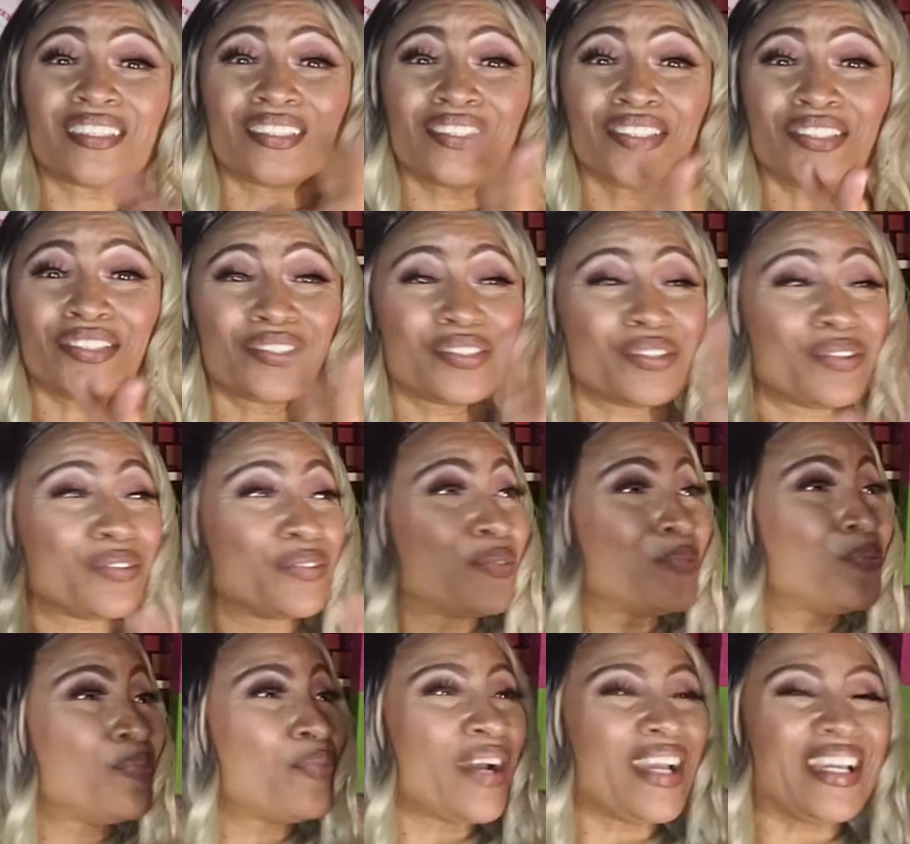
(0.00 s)

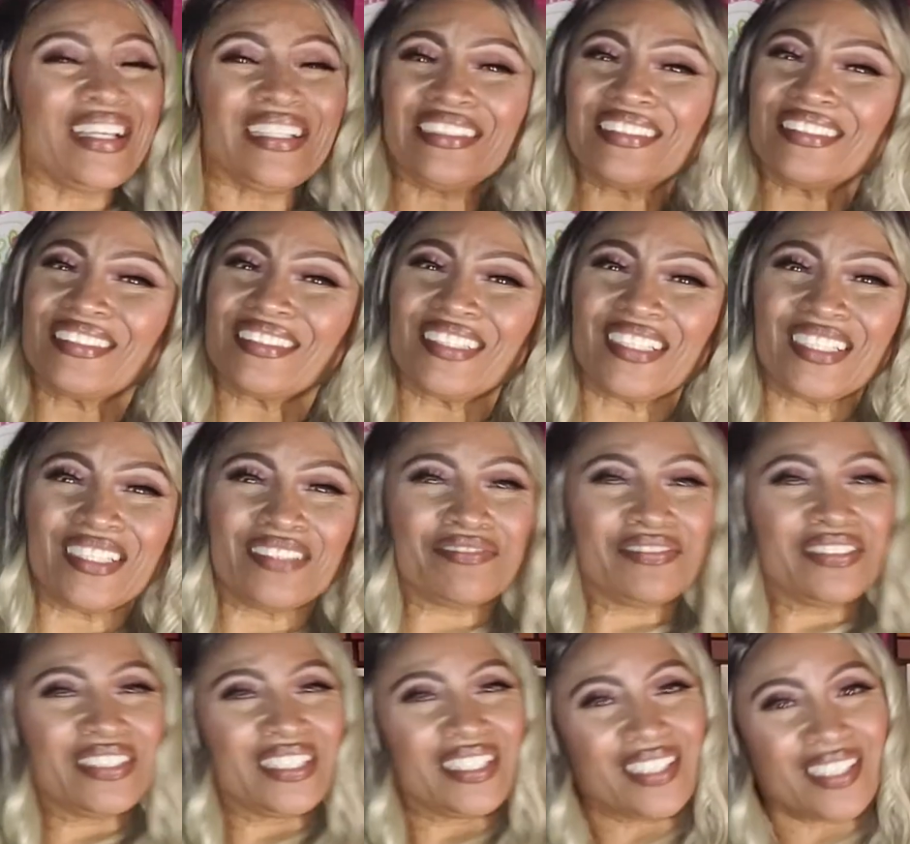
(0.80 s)
the way Steve
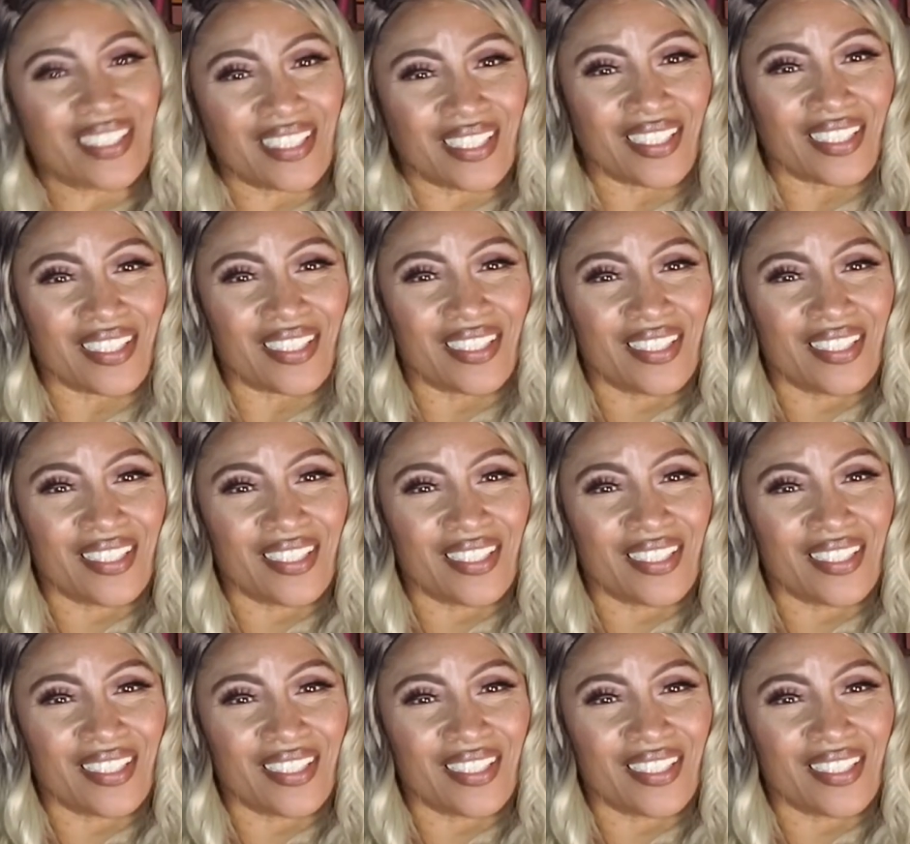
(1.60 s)
did it.